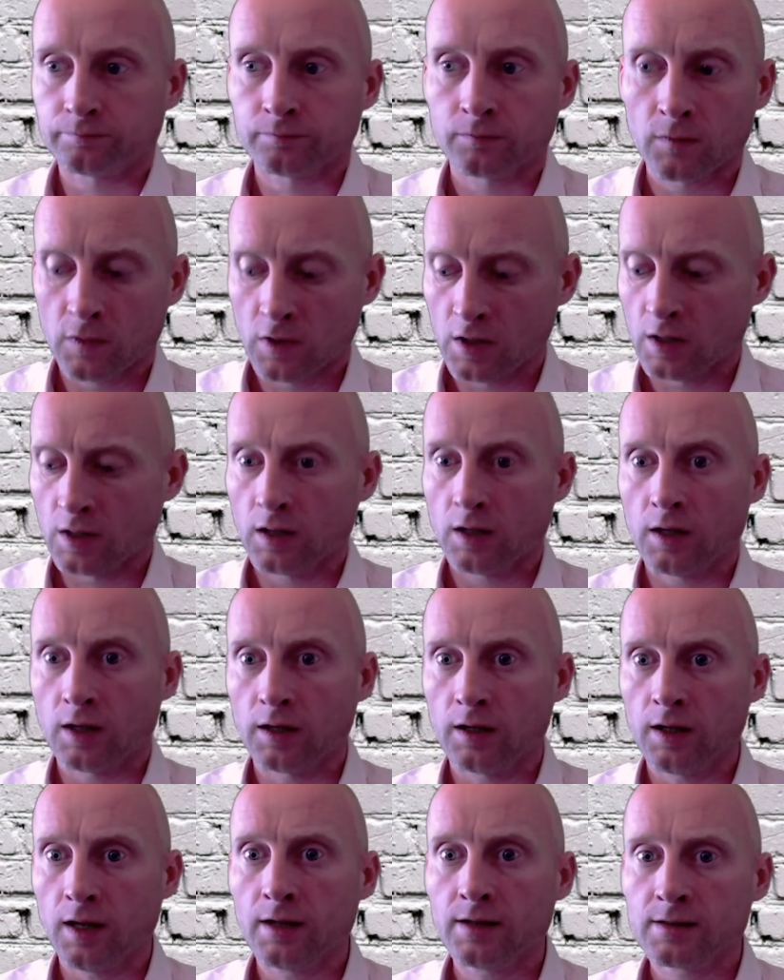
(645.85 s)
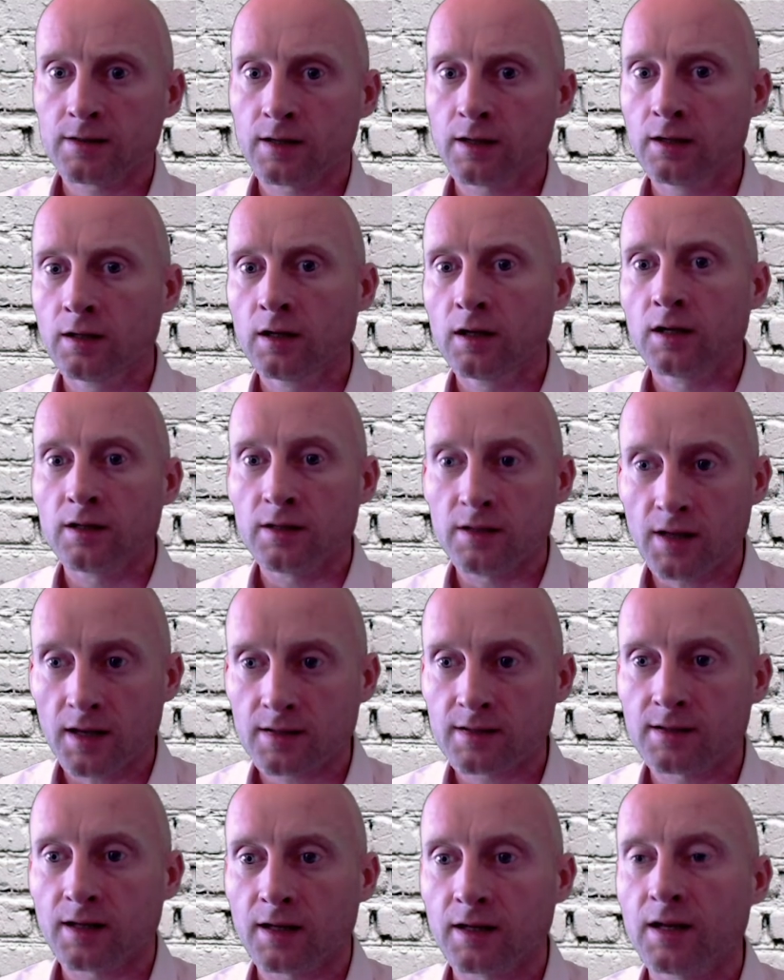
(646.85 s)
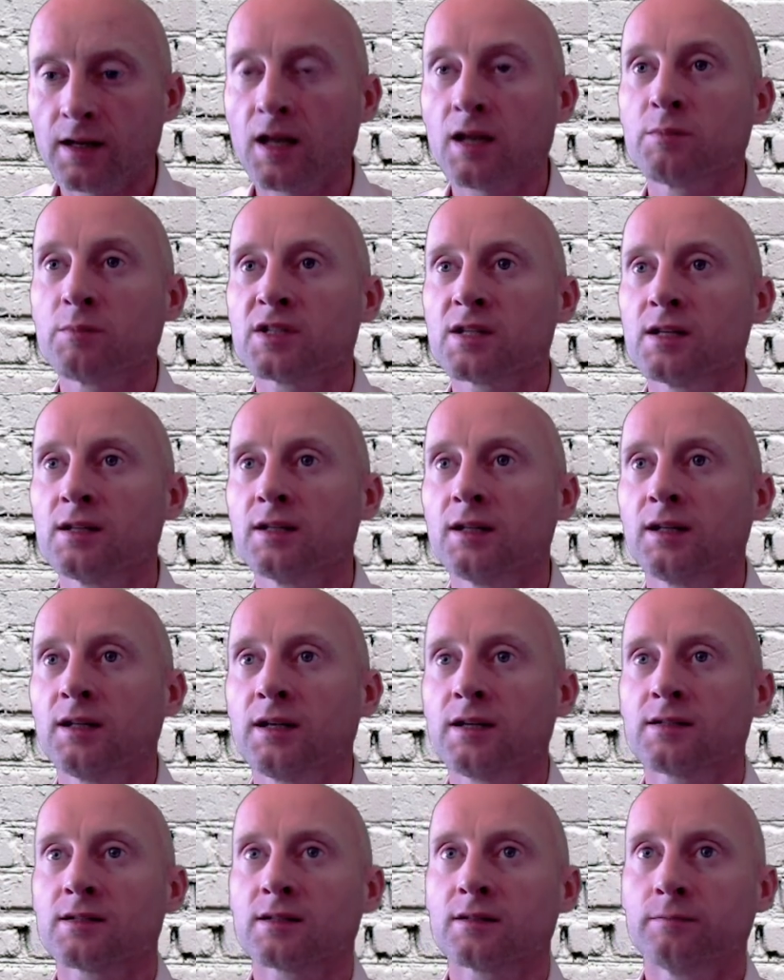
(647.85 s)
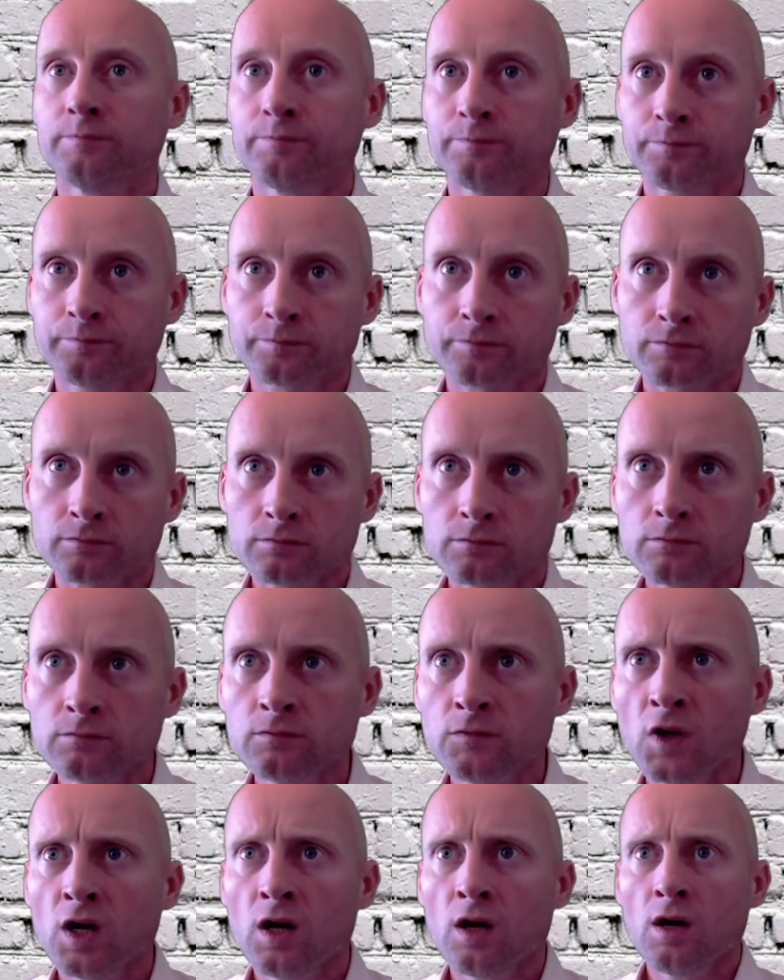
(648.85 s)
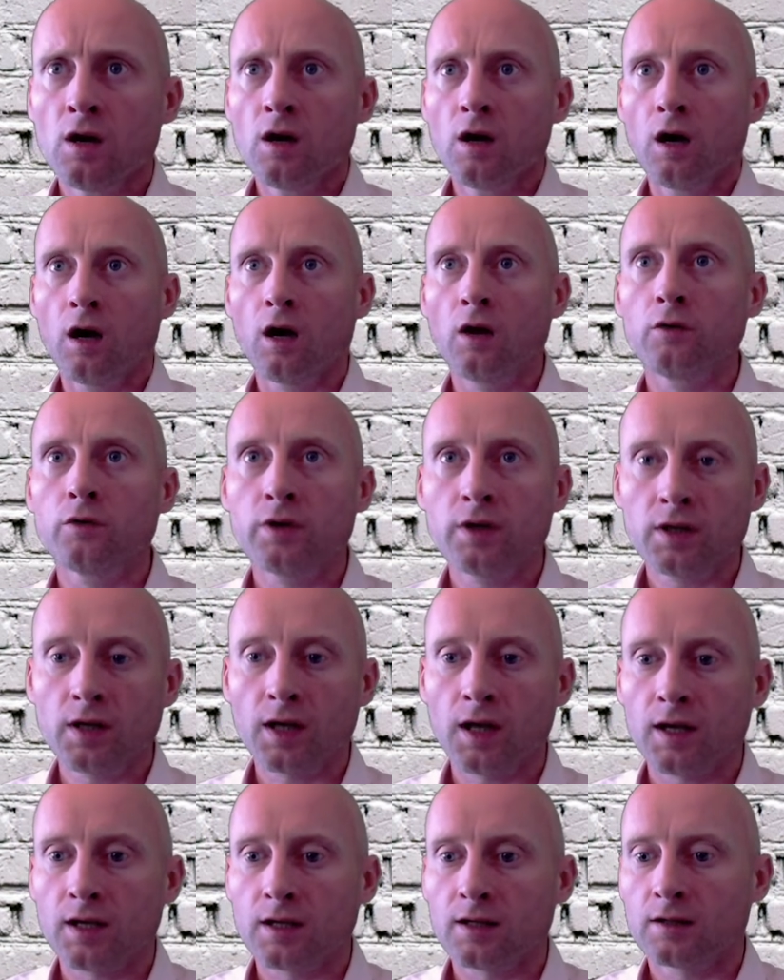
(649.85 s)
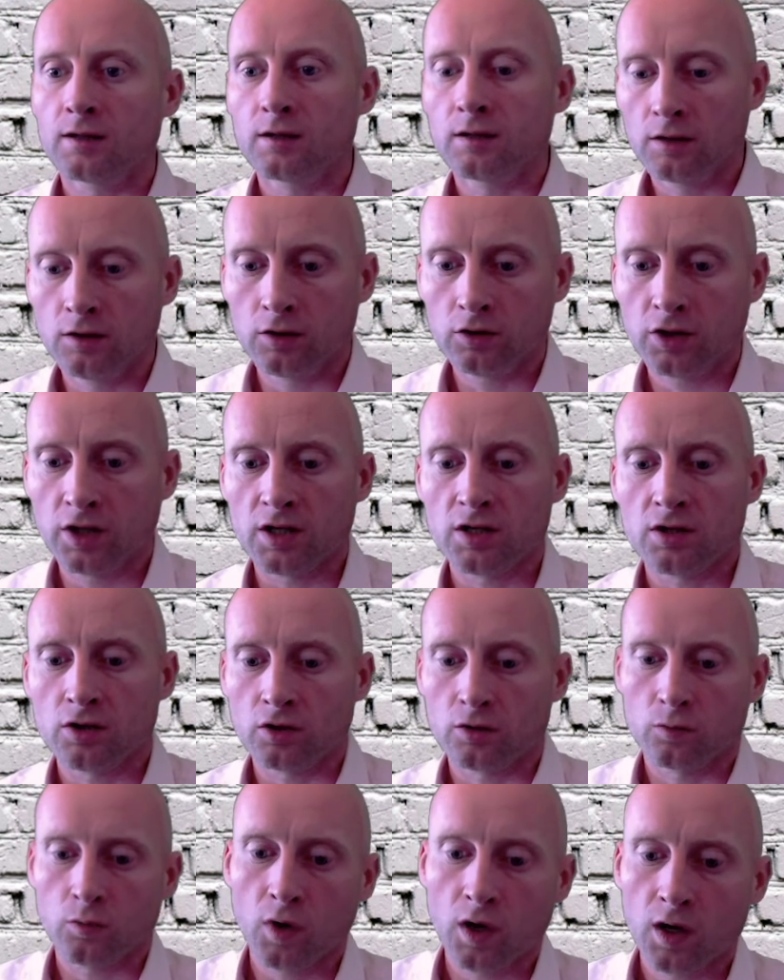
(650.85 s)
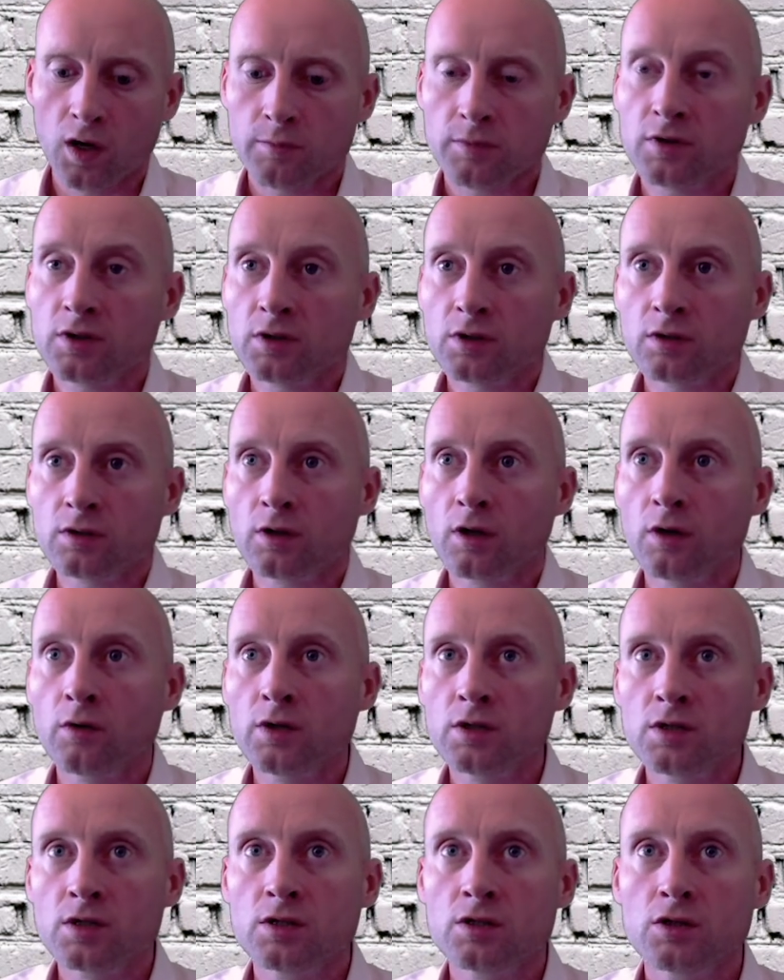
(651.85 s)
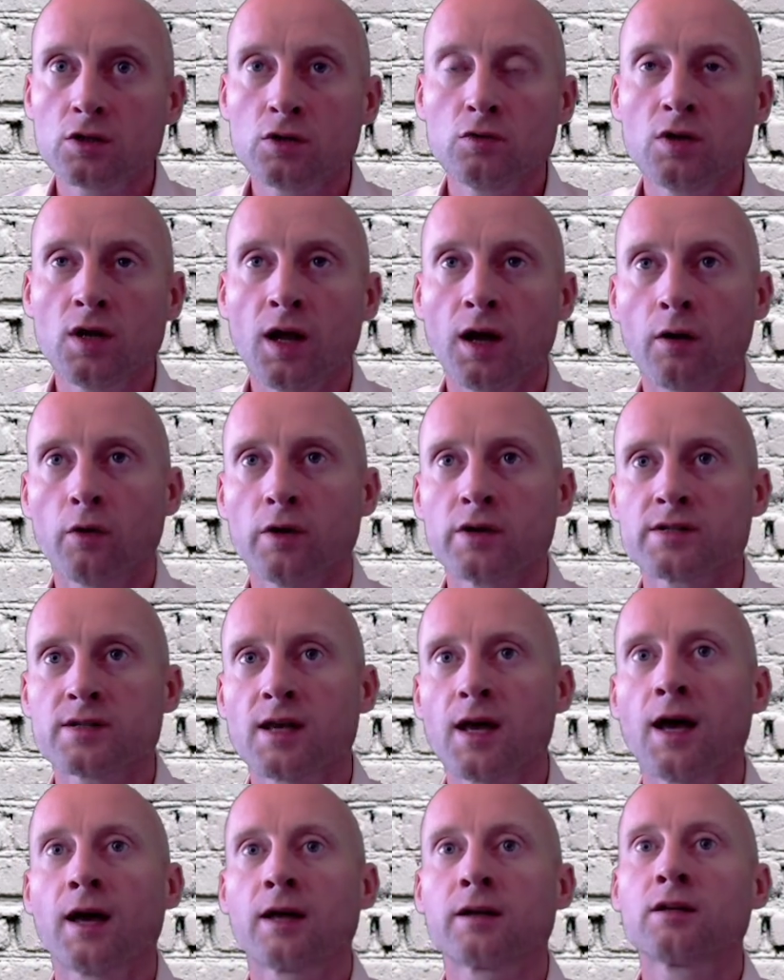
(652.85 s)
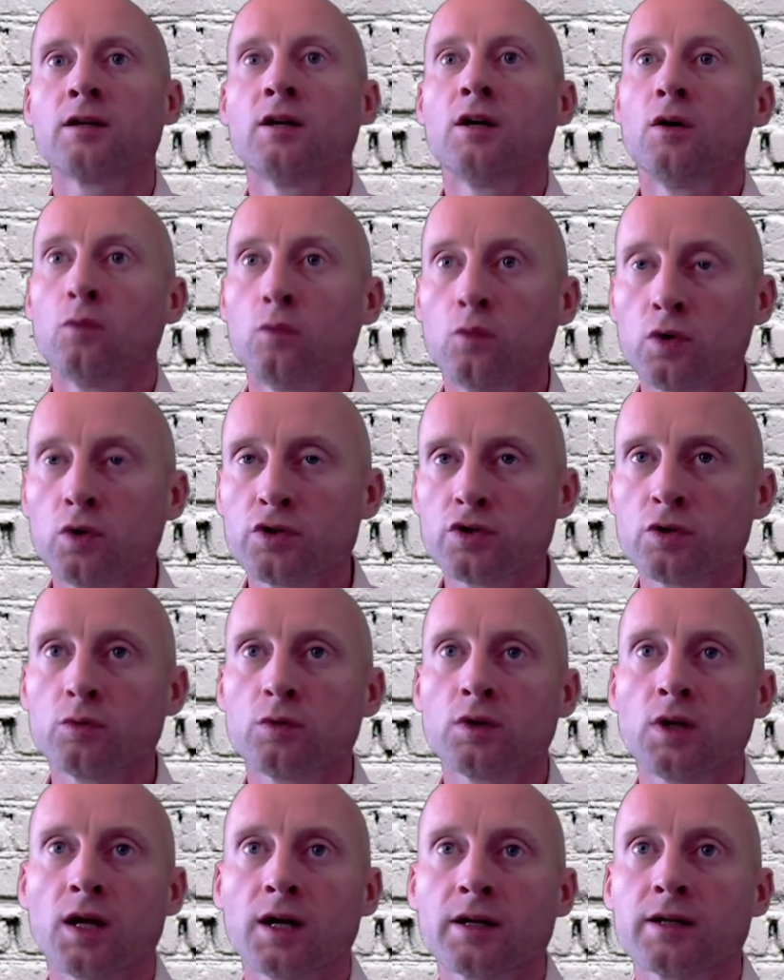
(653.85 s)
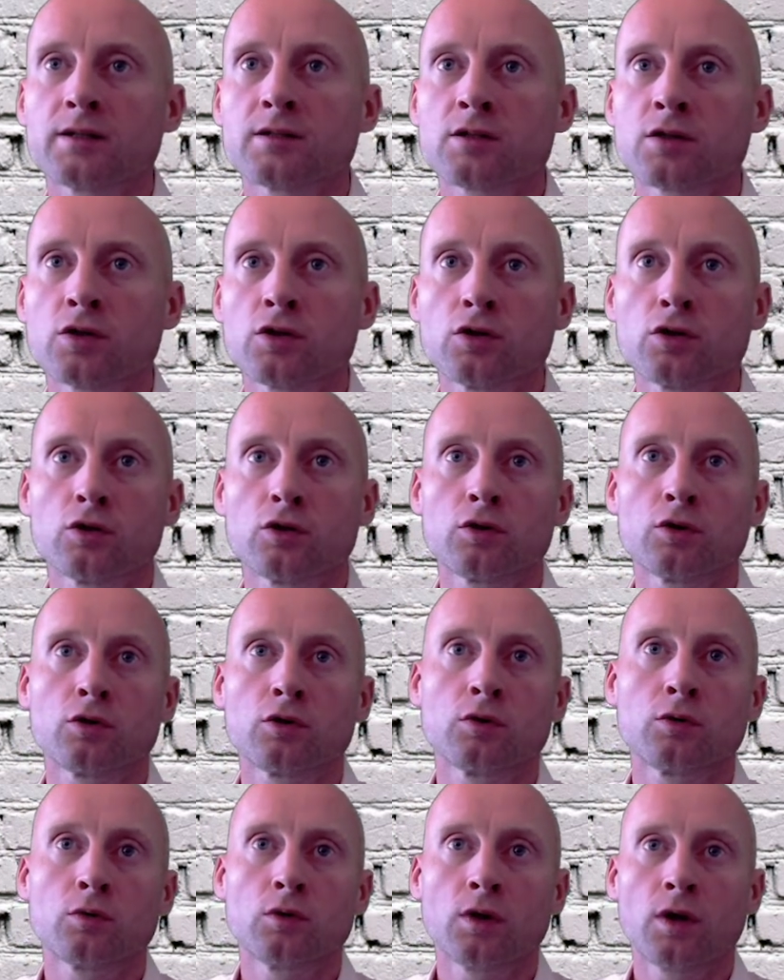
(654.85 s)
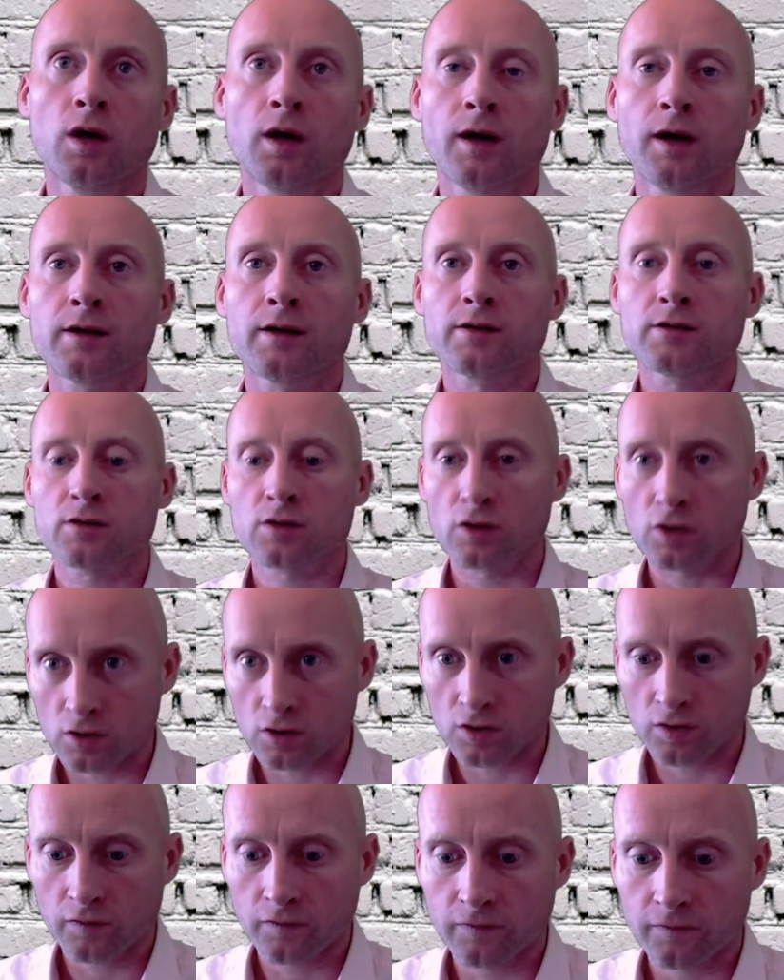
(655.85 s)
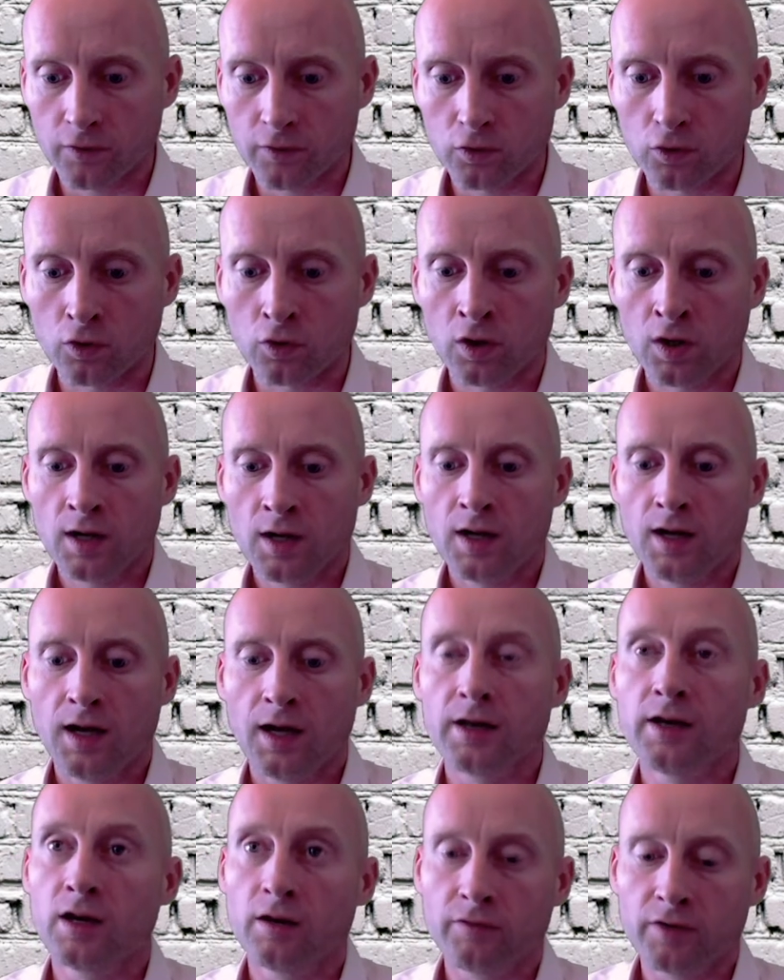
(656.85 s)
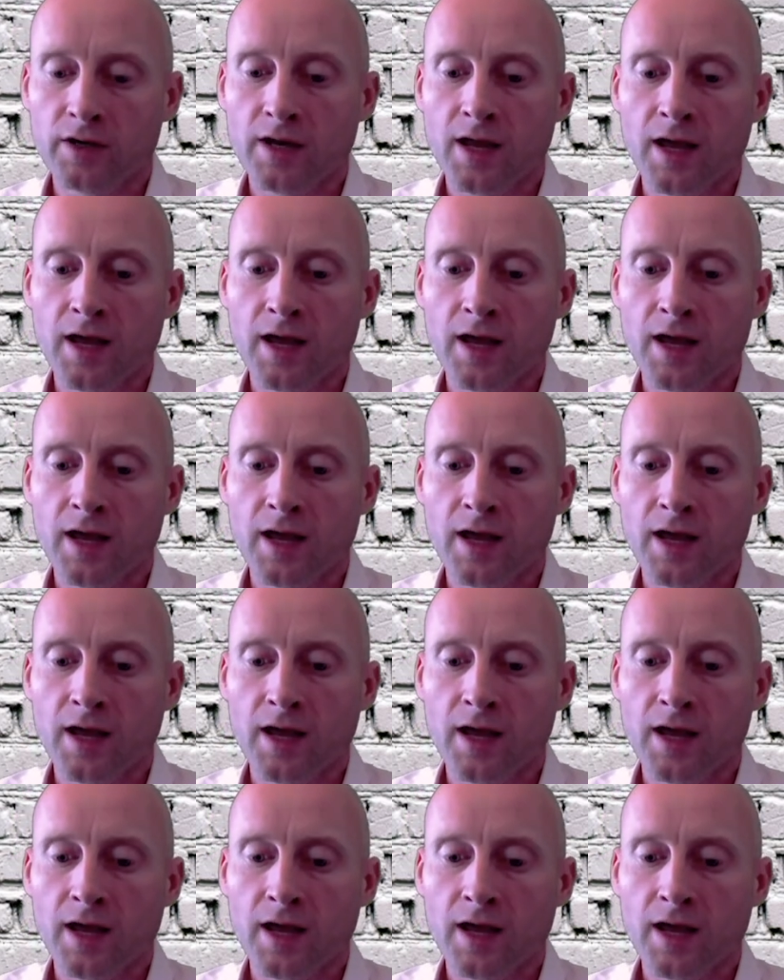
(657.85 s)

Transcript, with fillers: and enter, yes that name is in the list. Okay, looking good. What I'm going to do now is add would you like to uh, search for another name.